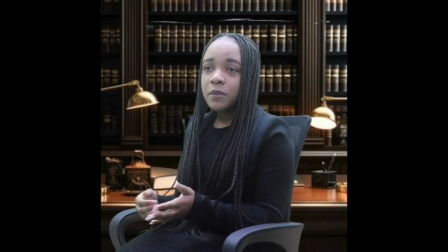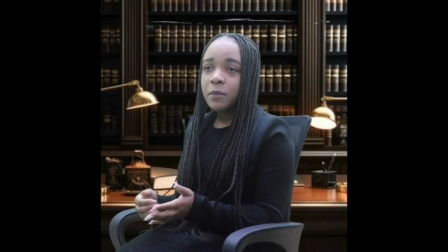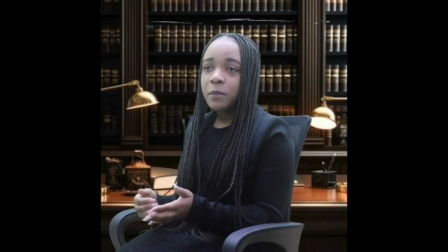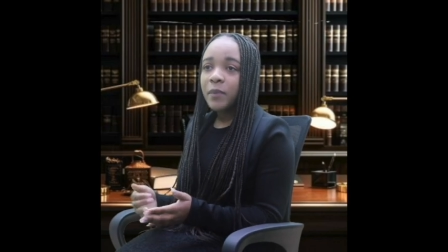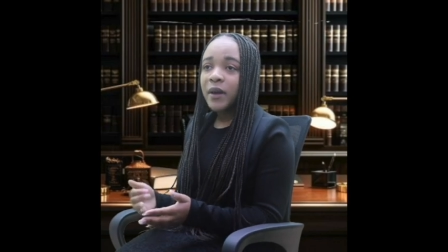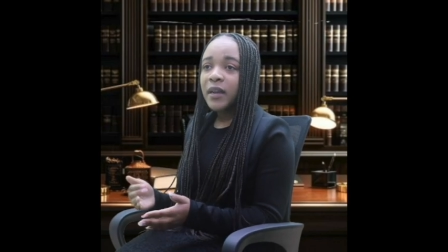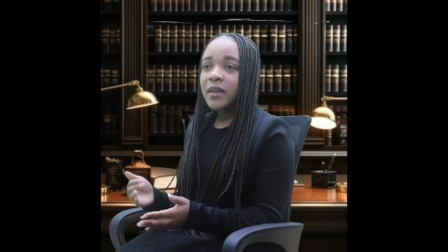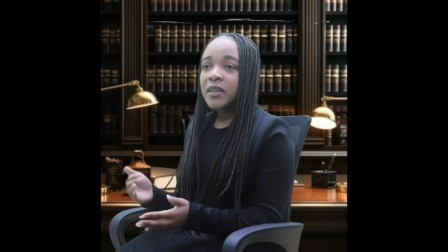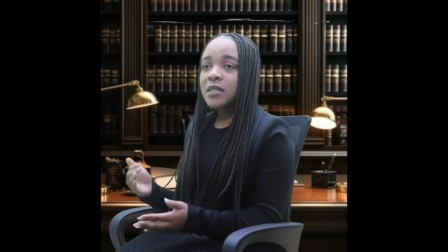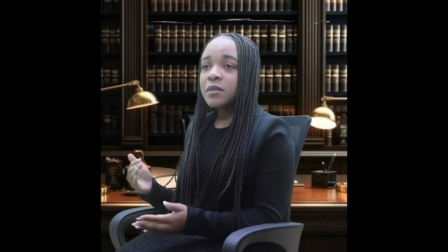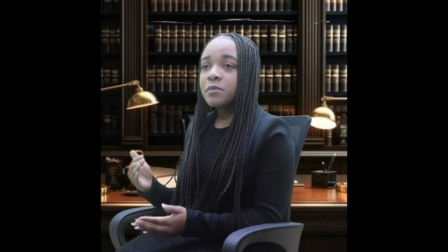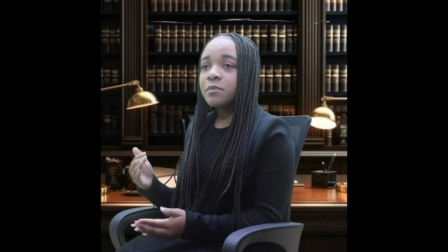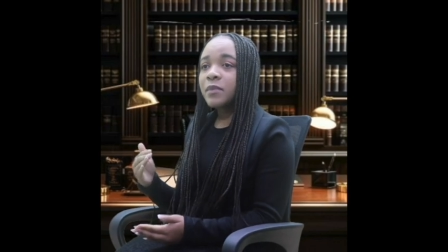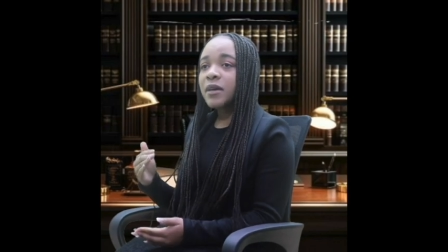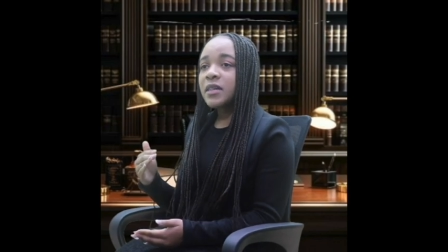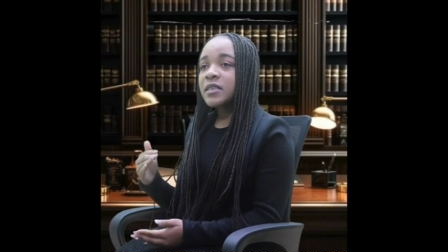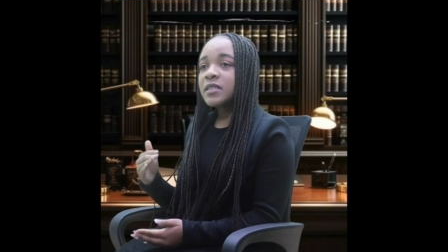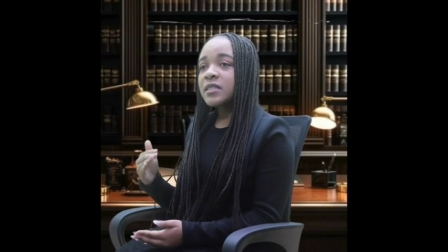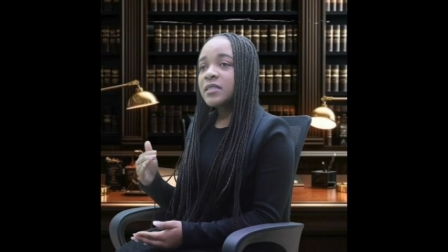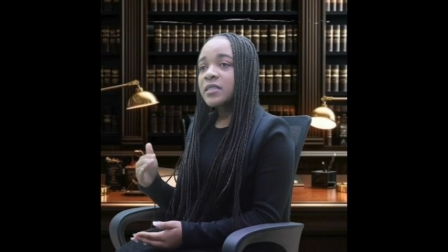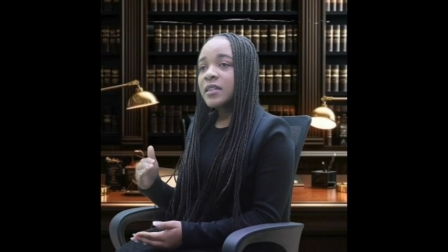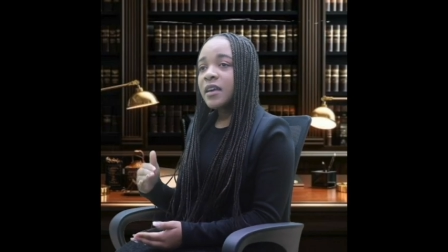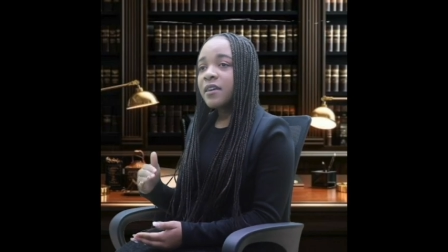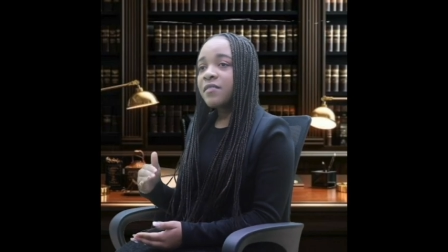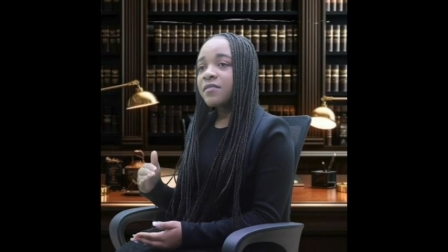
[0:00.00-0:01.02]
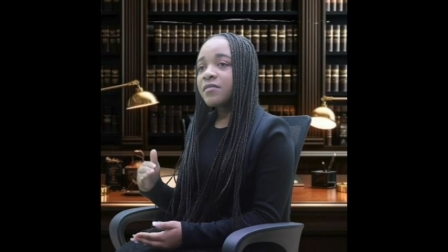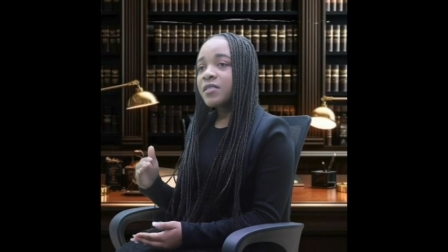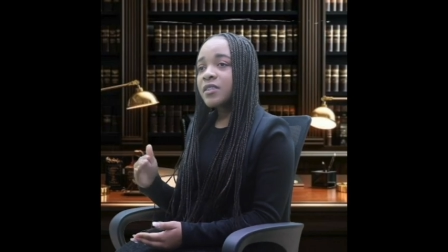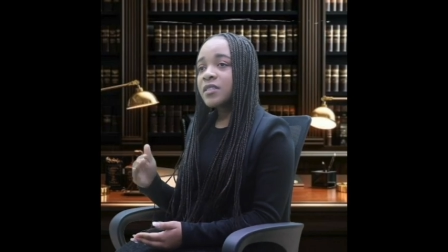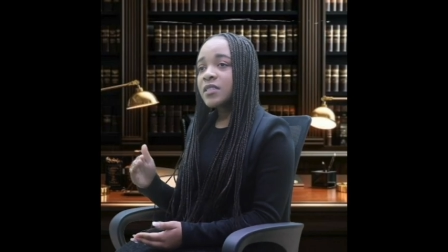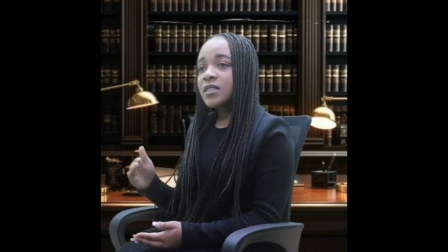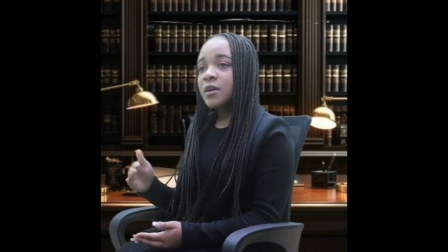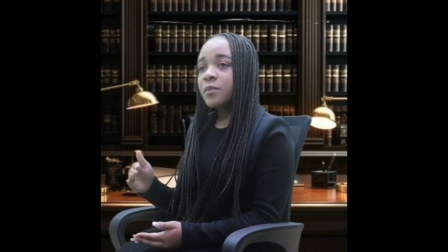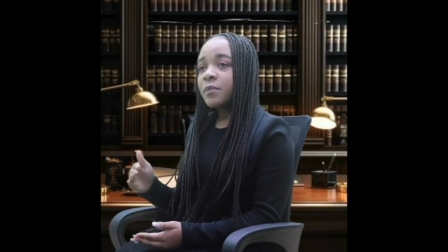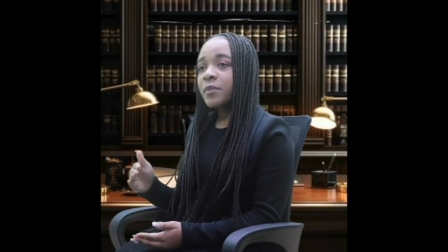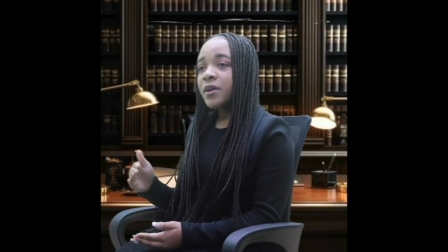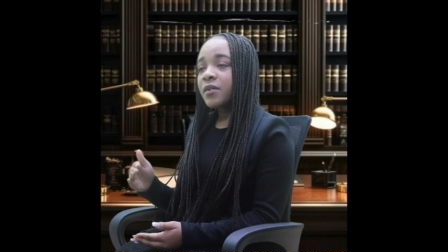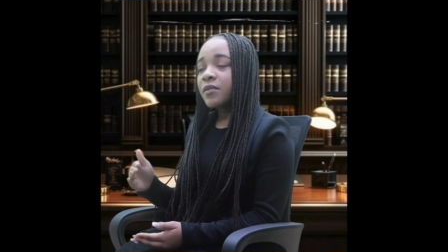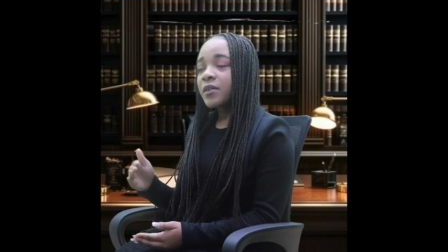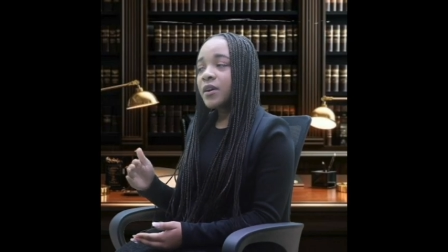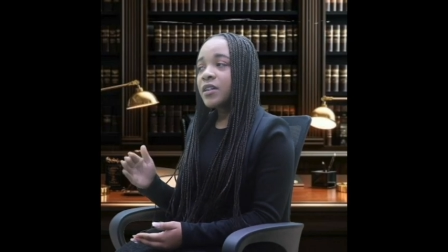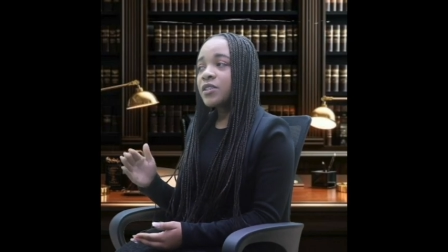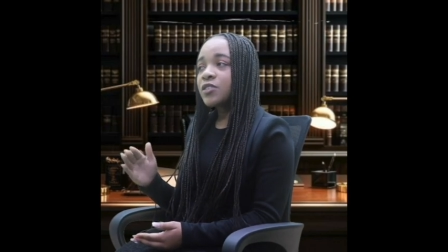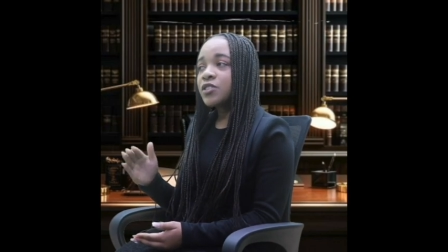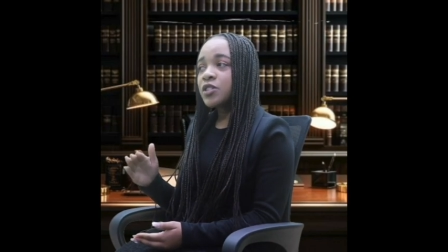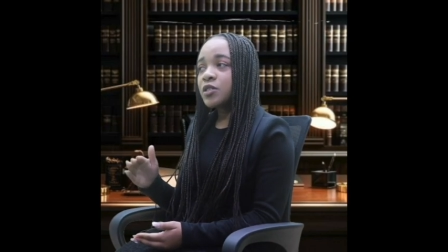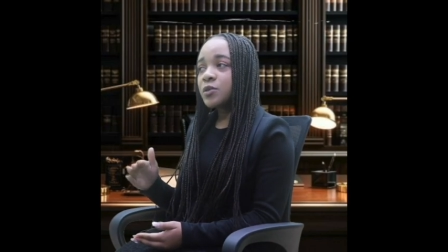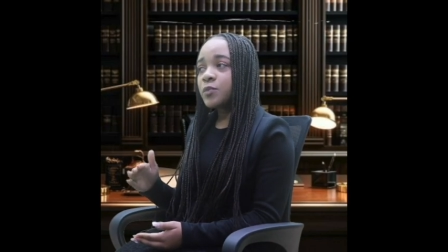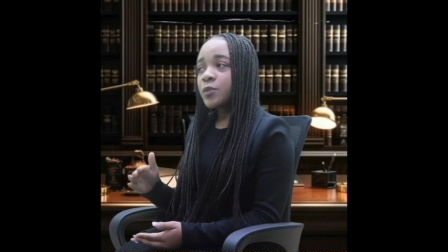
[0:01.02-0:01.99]
but it must never
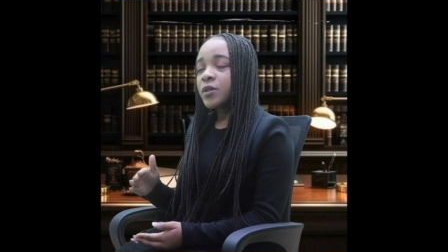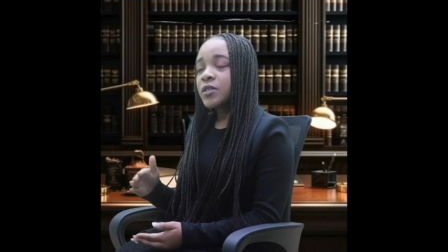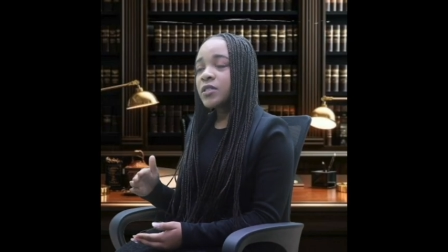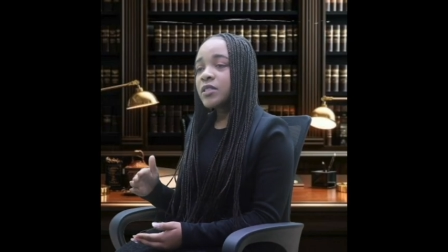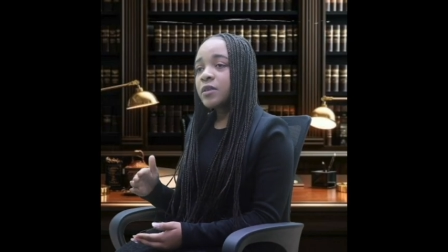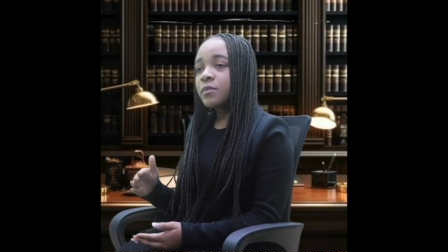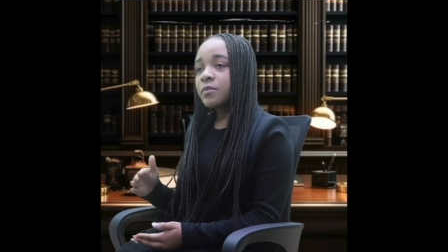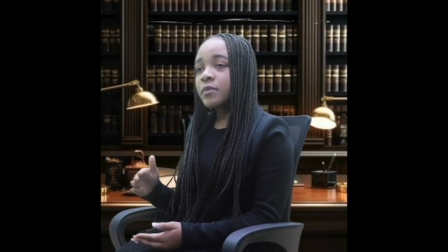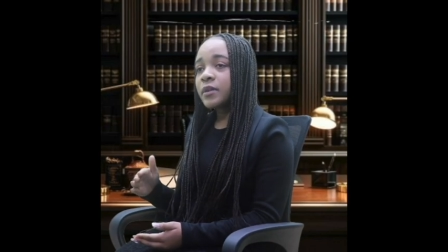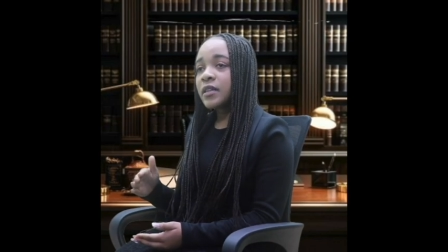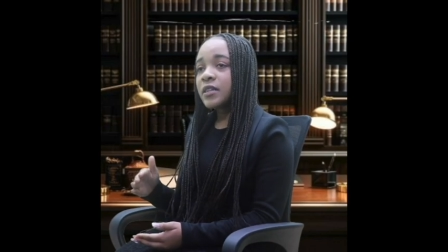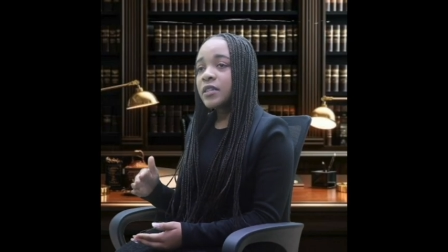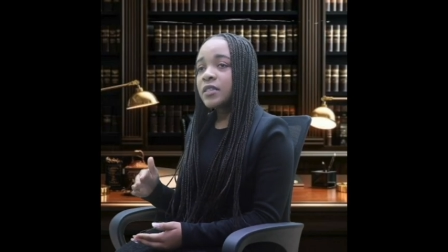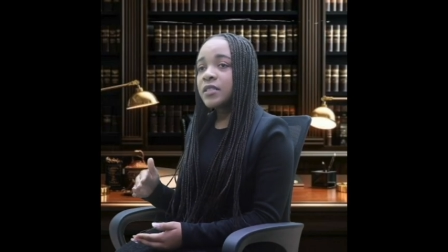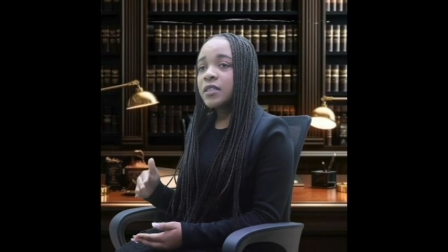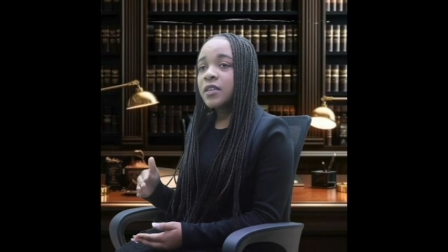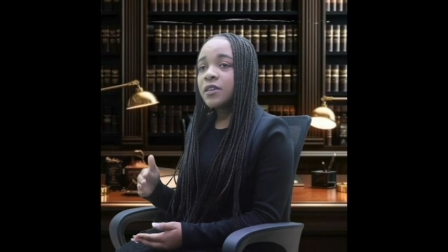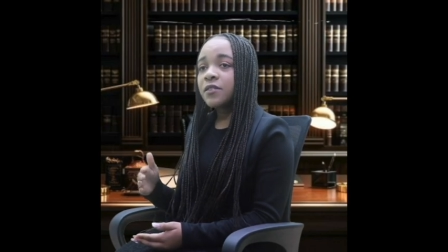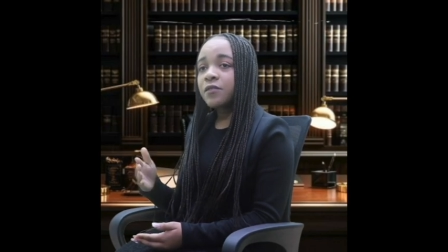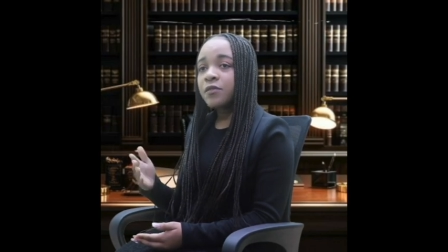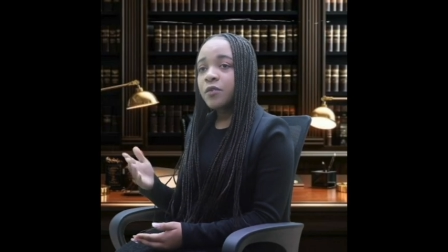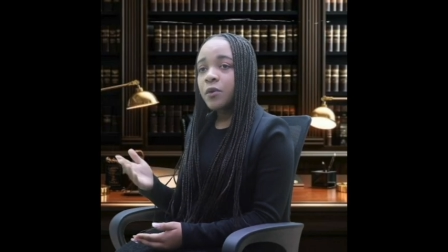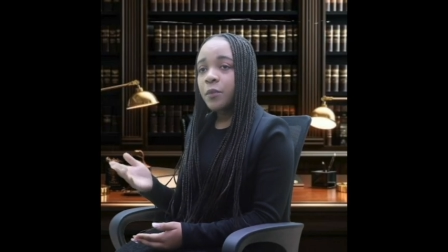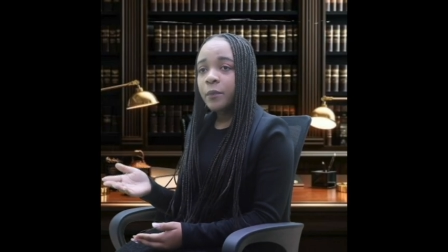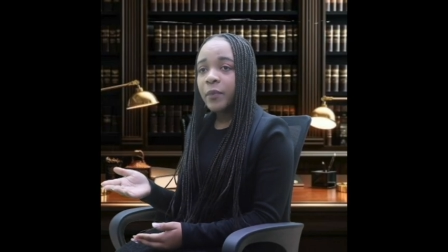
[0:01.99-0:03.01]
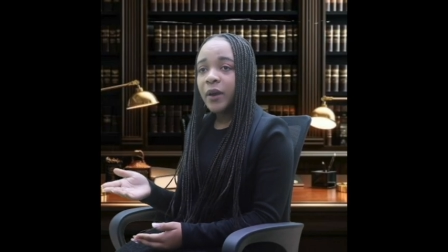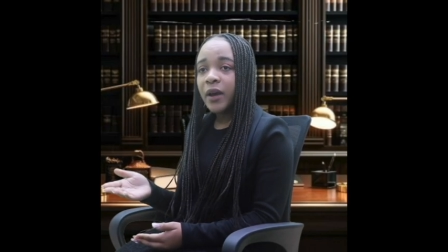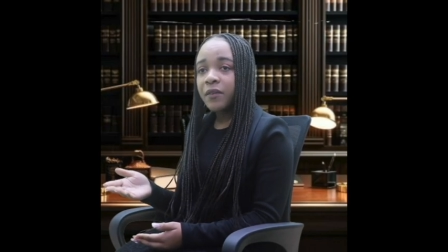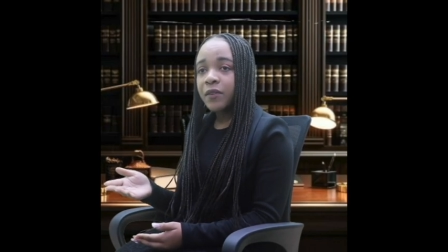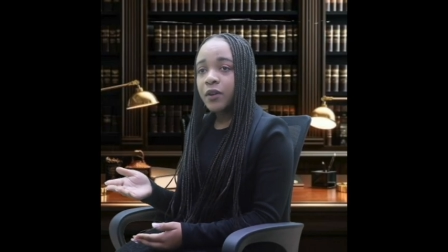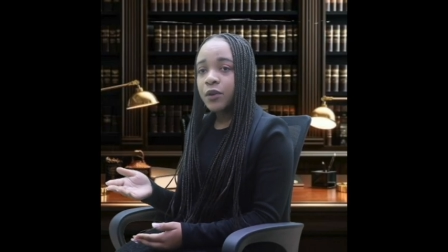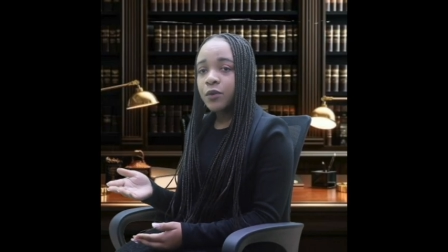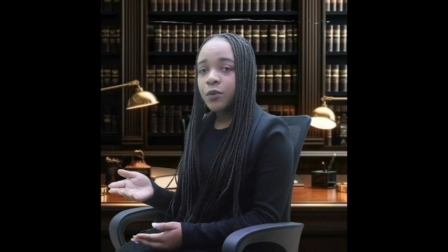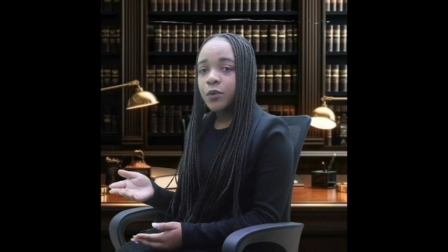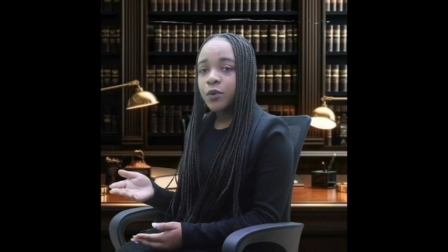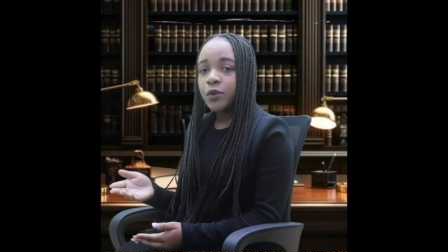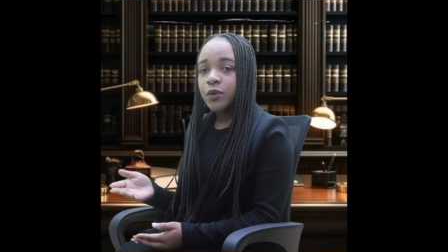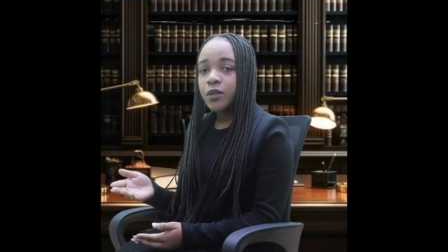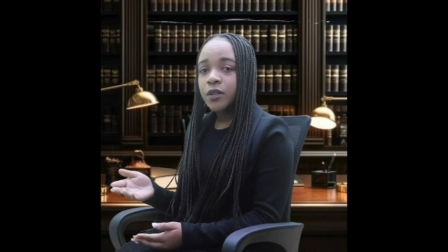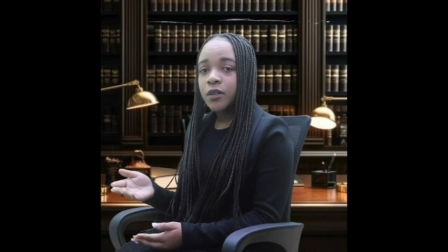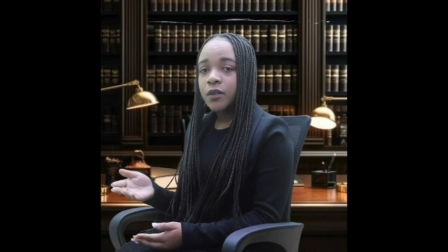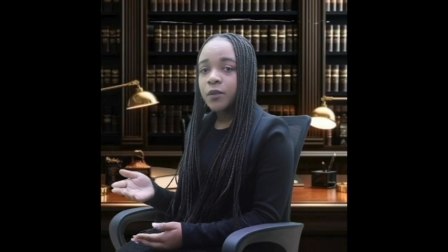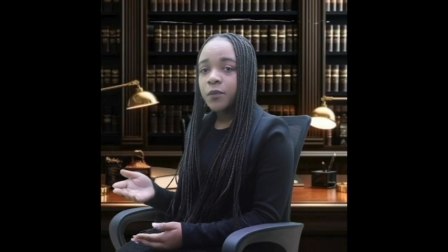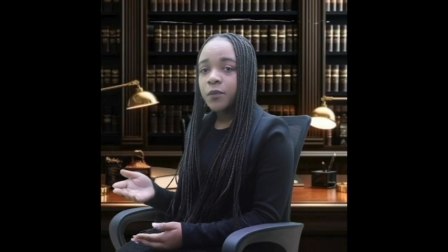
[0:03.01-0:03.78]
separate responsibility from parenthood.